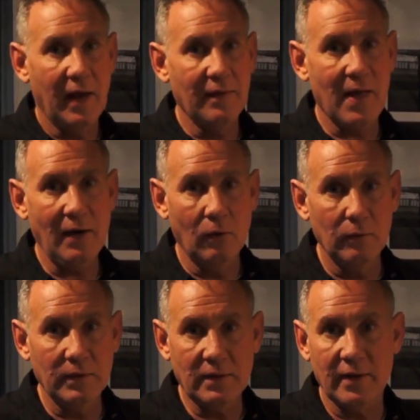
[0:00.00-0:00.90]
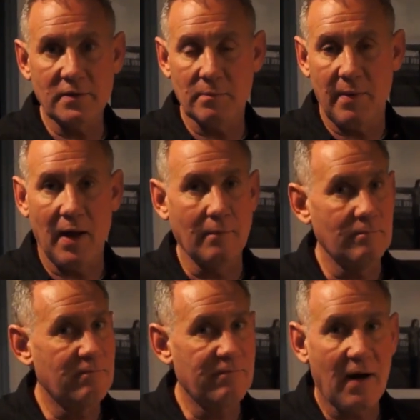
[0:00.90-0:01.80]
And that only takes about
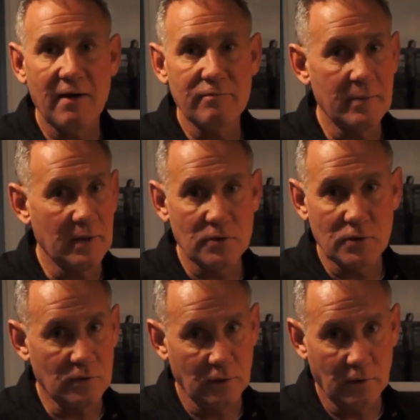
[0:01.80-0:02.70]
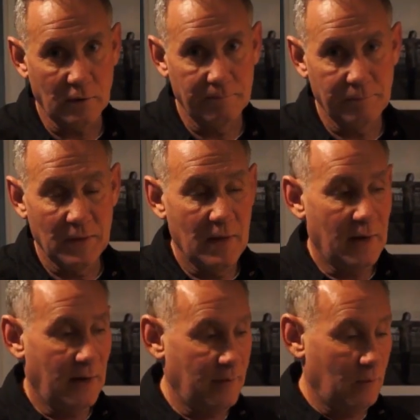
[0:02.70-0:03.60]
5 minutes to cook.
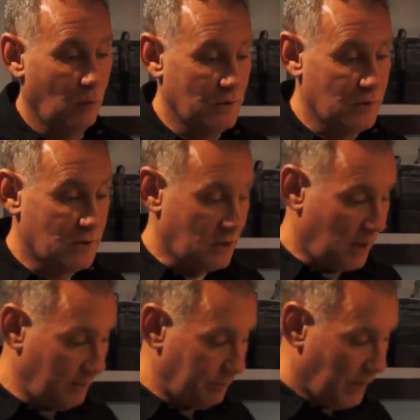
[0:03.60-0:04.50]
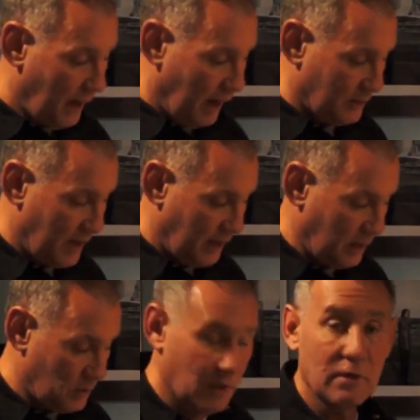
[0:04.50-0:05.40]
And then once it's done, I'll take
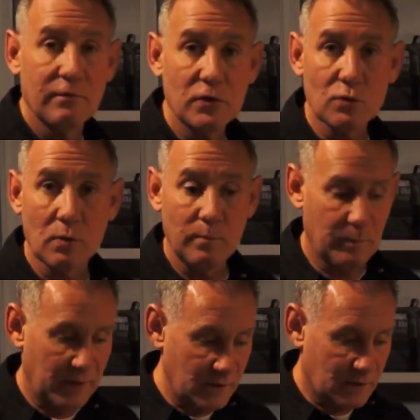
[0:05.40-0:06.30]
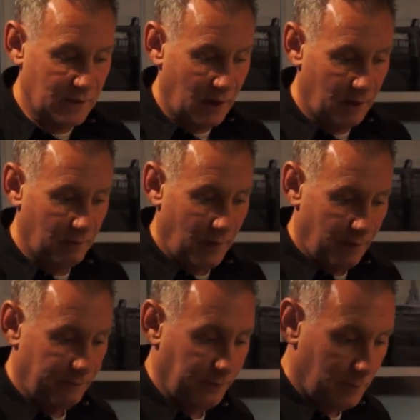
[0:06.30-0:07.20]
each individual piece and
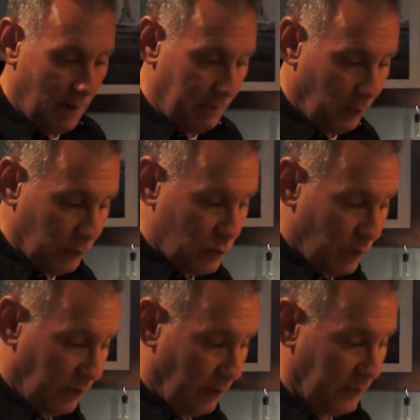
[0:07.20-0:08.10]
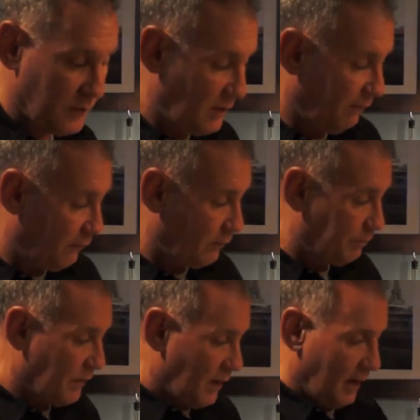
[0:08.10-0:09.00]
I'll fill my bowls with all the seafood
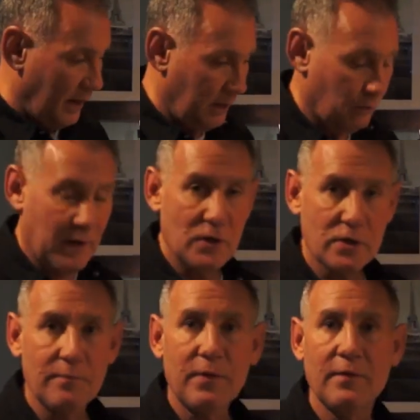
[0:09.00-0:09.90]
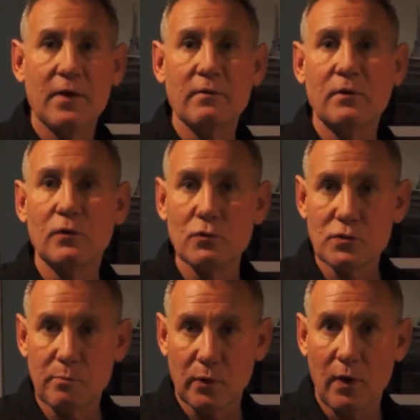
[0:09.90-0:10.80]
and arrange it and then
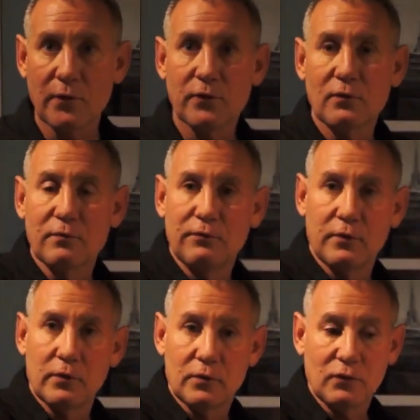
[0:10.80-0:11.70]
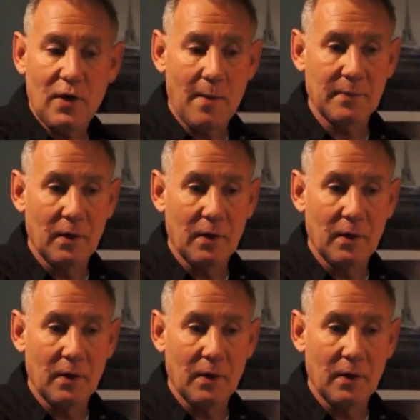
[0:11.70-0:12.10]
use broth to fill in on top.